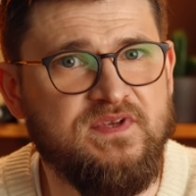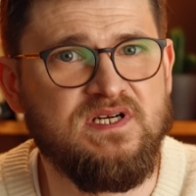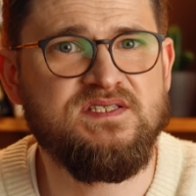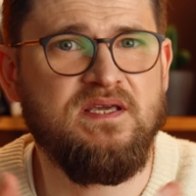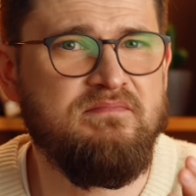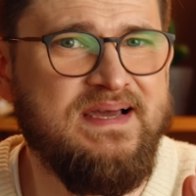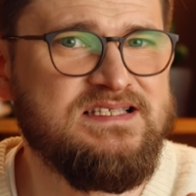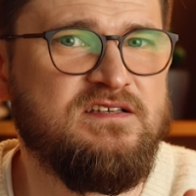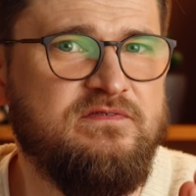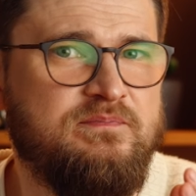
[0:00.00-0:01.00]
There is a
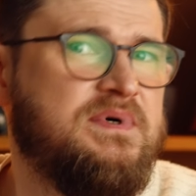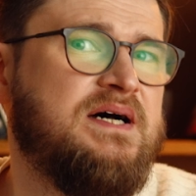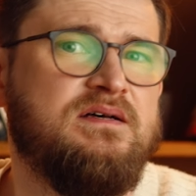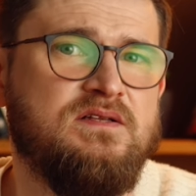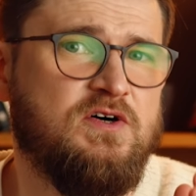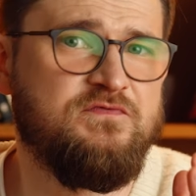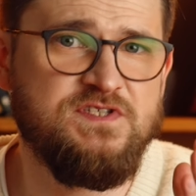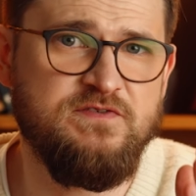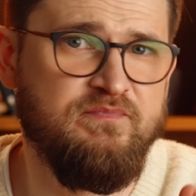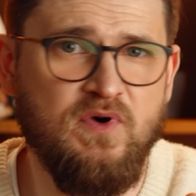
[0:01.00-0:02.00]
massive pile of
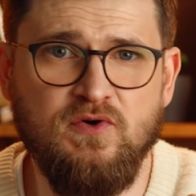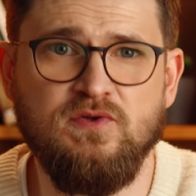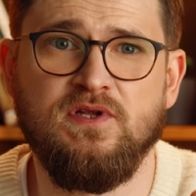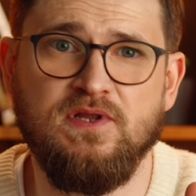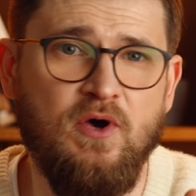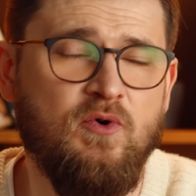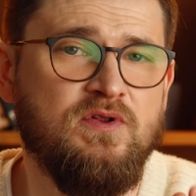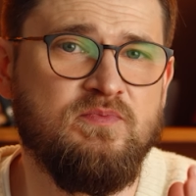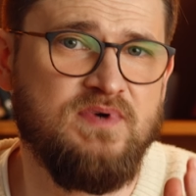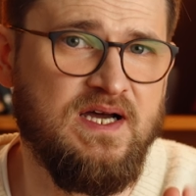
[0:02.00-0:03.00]
small
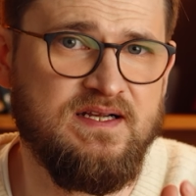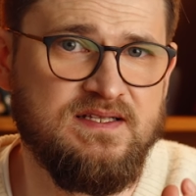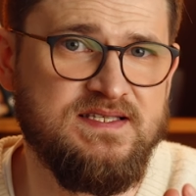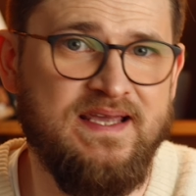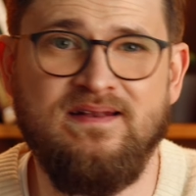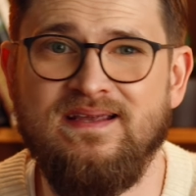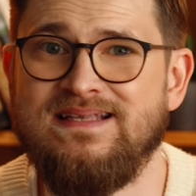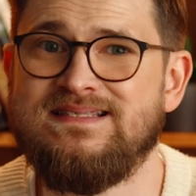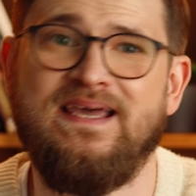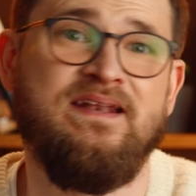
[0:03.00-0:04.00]
local products and
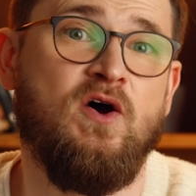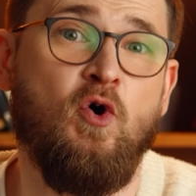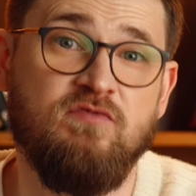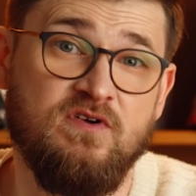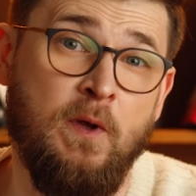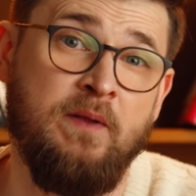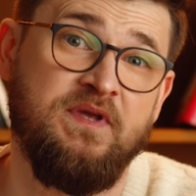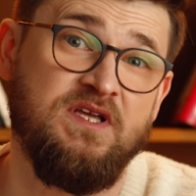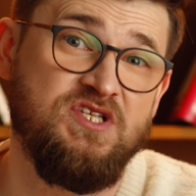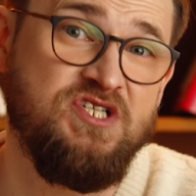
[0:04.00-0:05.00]
it's an
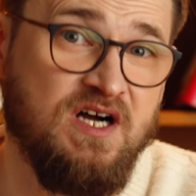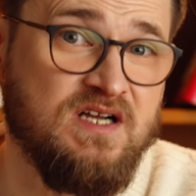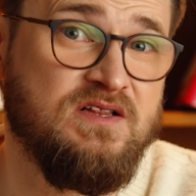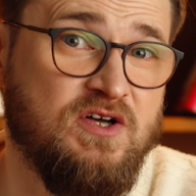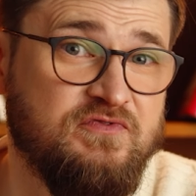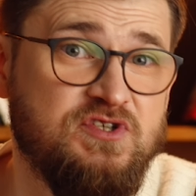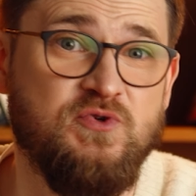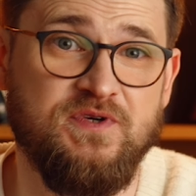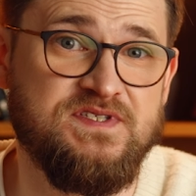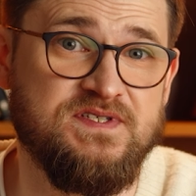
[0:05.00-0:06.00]
overwhelming jungle of
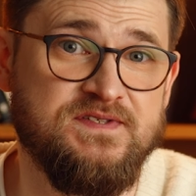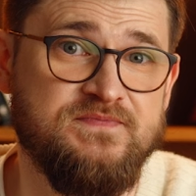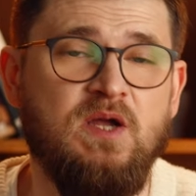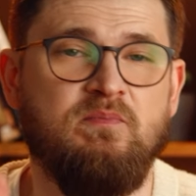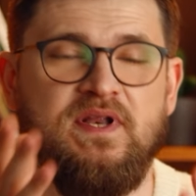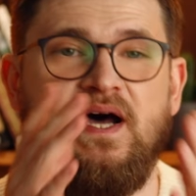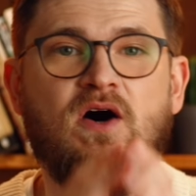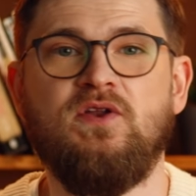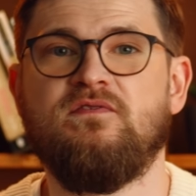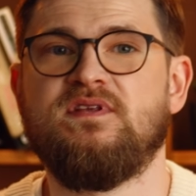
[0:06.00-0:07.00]
choices. But
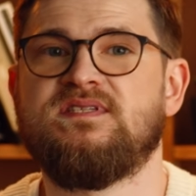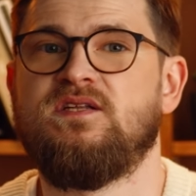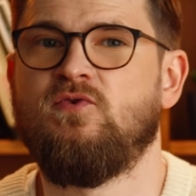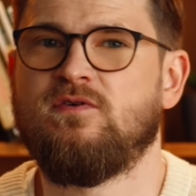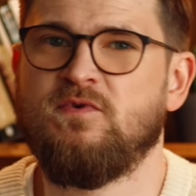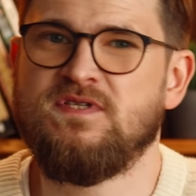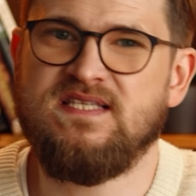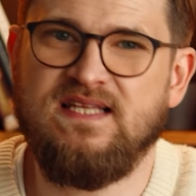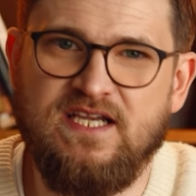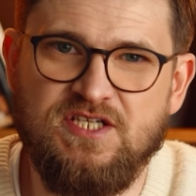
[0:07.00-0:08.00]
out of this enormous
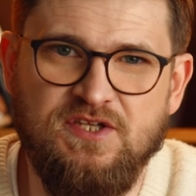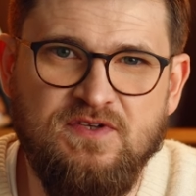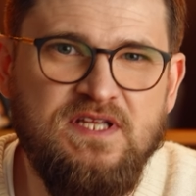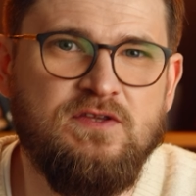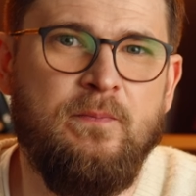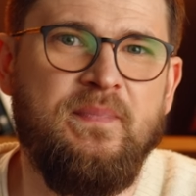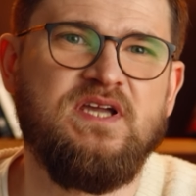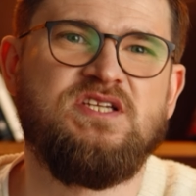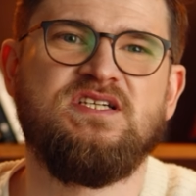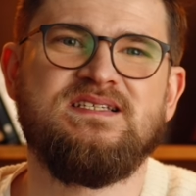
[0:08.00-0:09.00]
selection, you need to
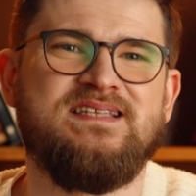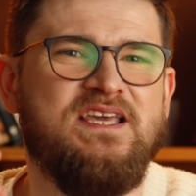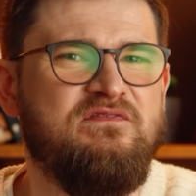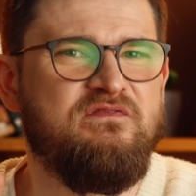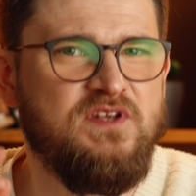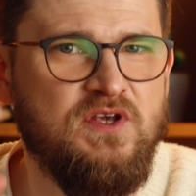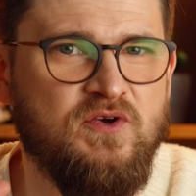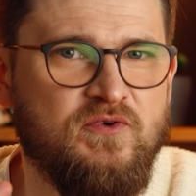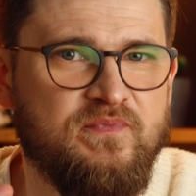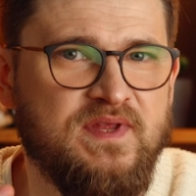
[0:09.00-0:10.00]
pick just a
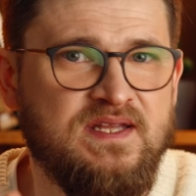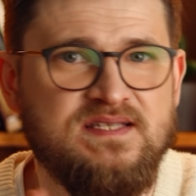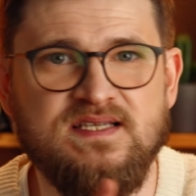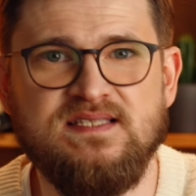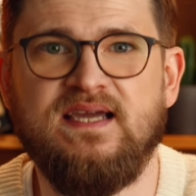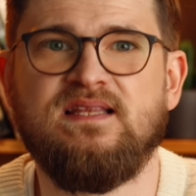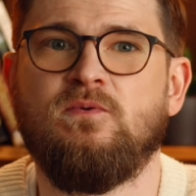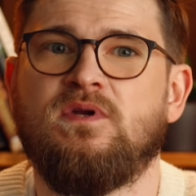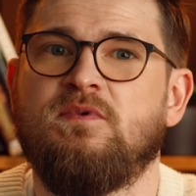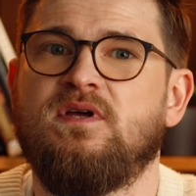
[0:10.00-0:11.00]
few. And that's exactly
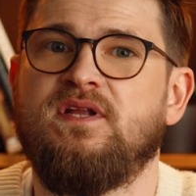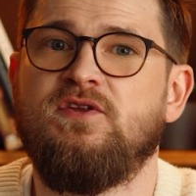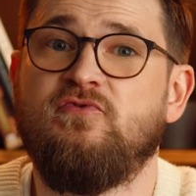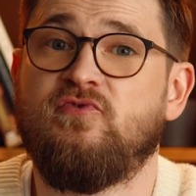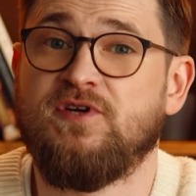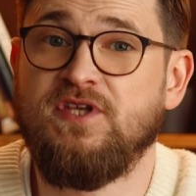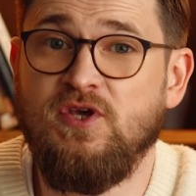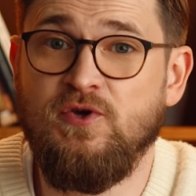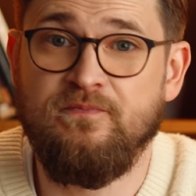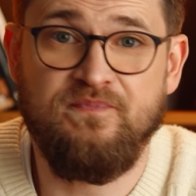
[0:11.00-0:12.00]
what I'm gonna do for
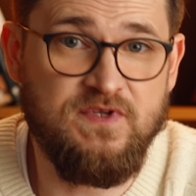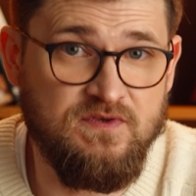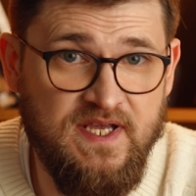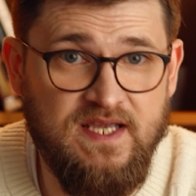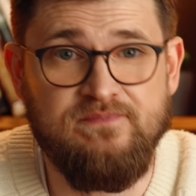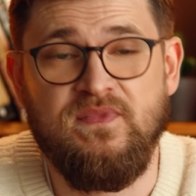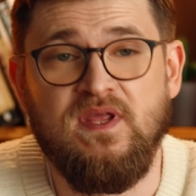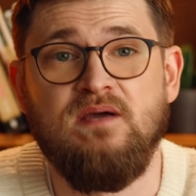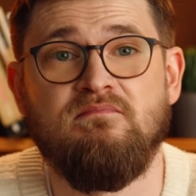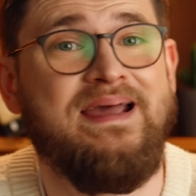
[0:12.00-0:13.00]
you today.
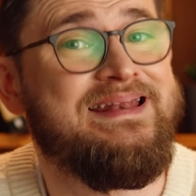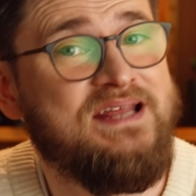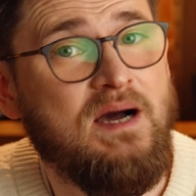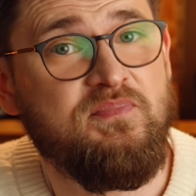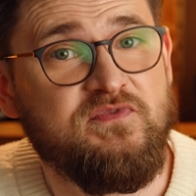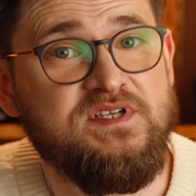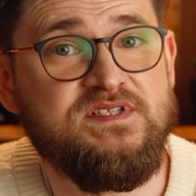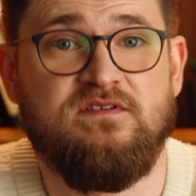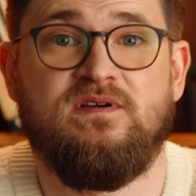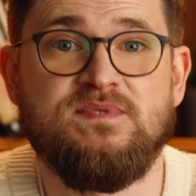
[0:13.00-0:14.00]
My top 3
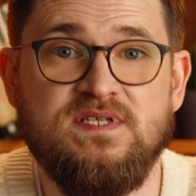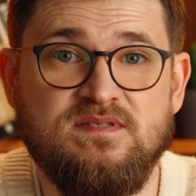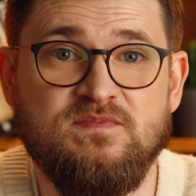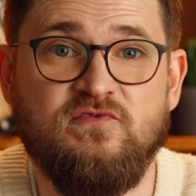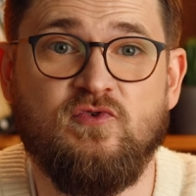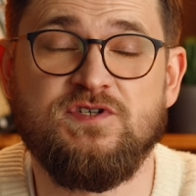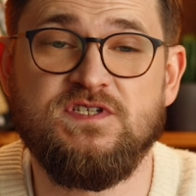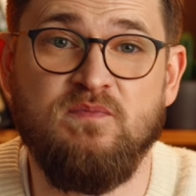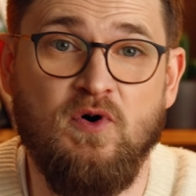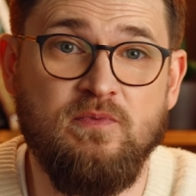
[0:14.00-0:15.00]
CRM systems for
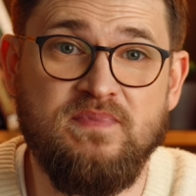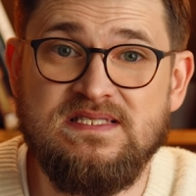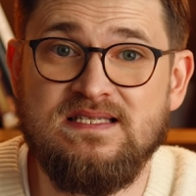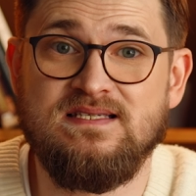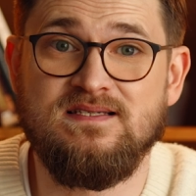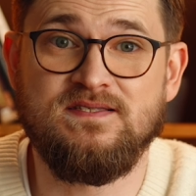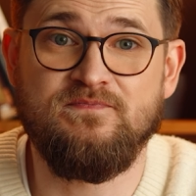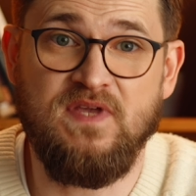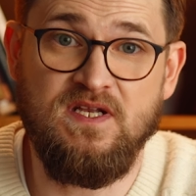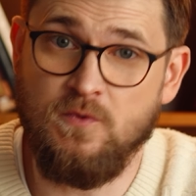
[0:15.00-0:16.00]
small businesses
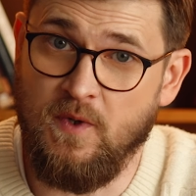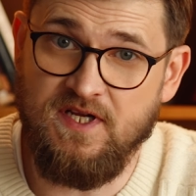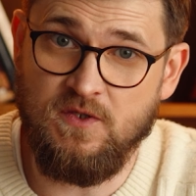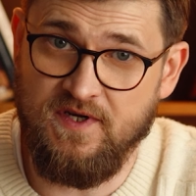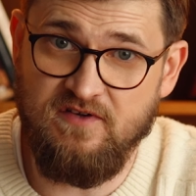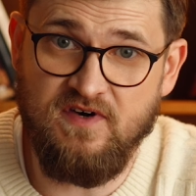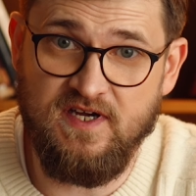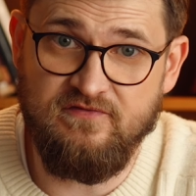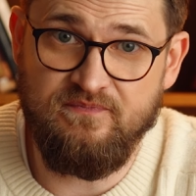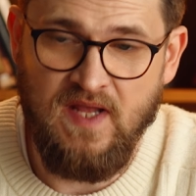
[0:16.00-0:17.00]
in
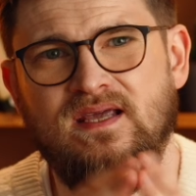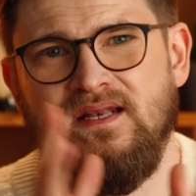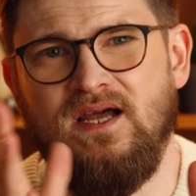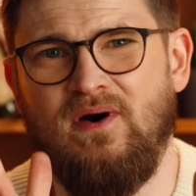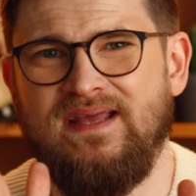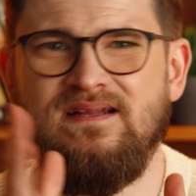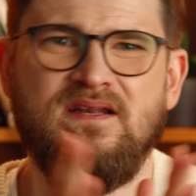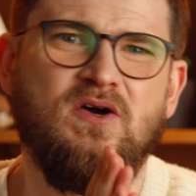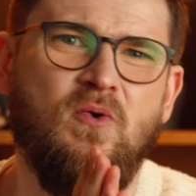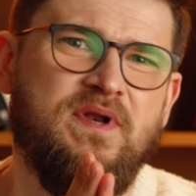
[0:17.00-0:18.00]
2025. Now, I didn't
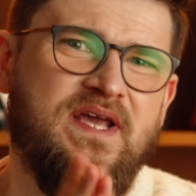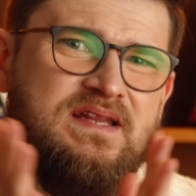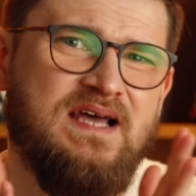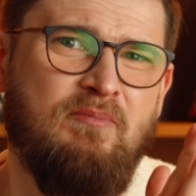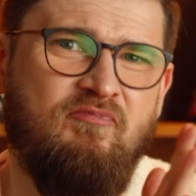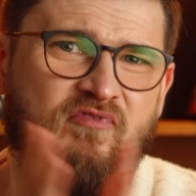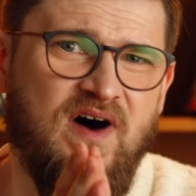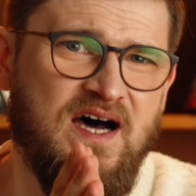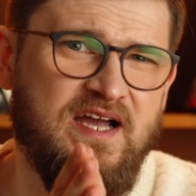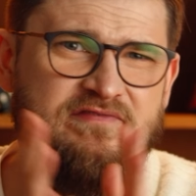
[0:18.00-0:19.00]
go with a top
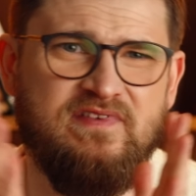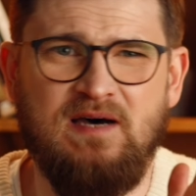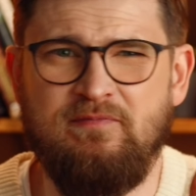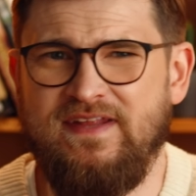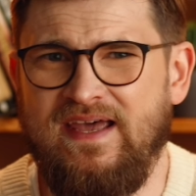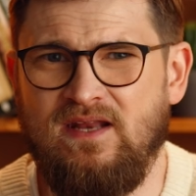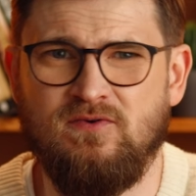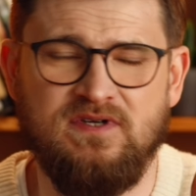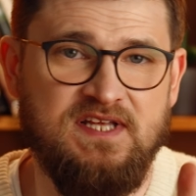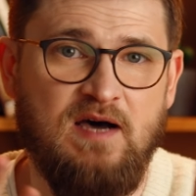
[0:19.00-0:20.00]
5, top 10,
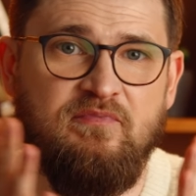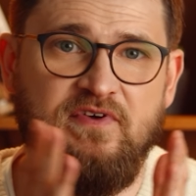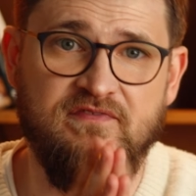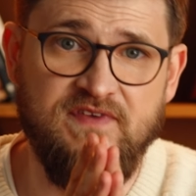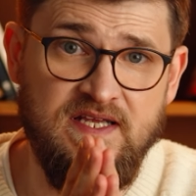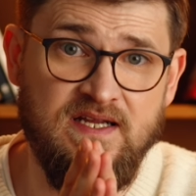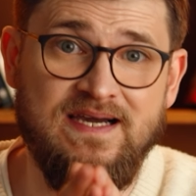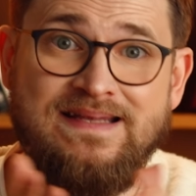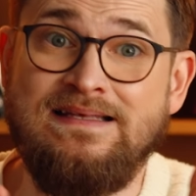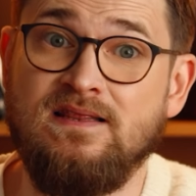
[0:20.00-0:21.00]
or top 15.
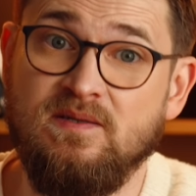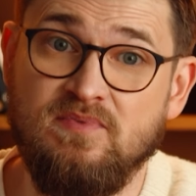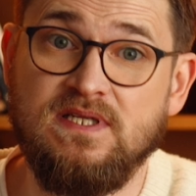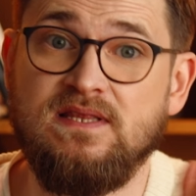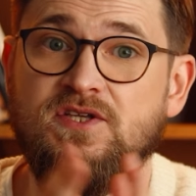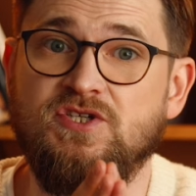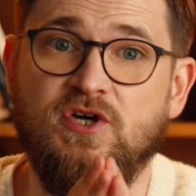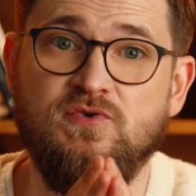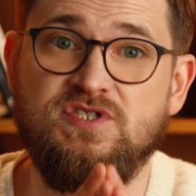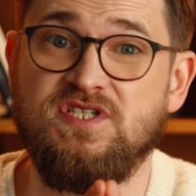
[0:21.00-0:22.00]
I deliberately
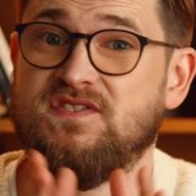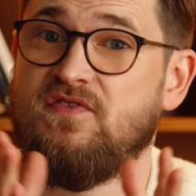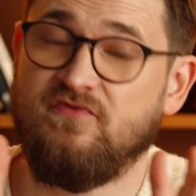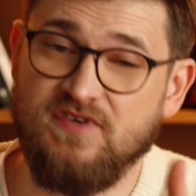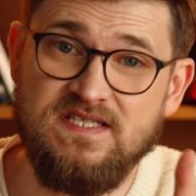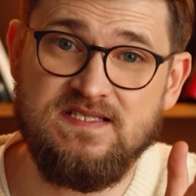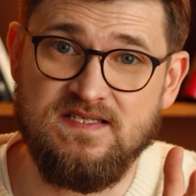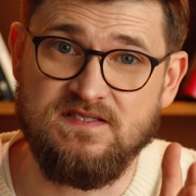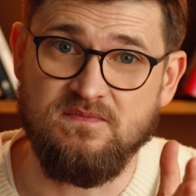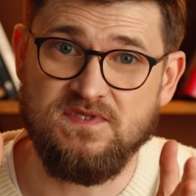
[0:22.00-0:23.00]
chose just 3
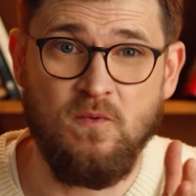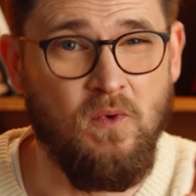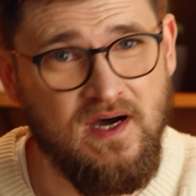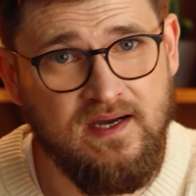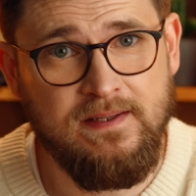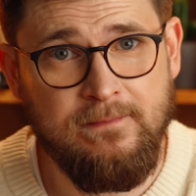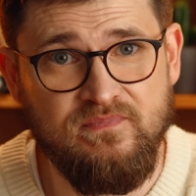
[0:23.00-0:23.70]
systems. Why?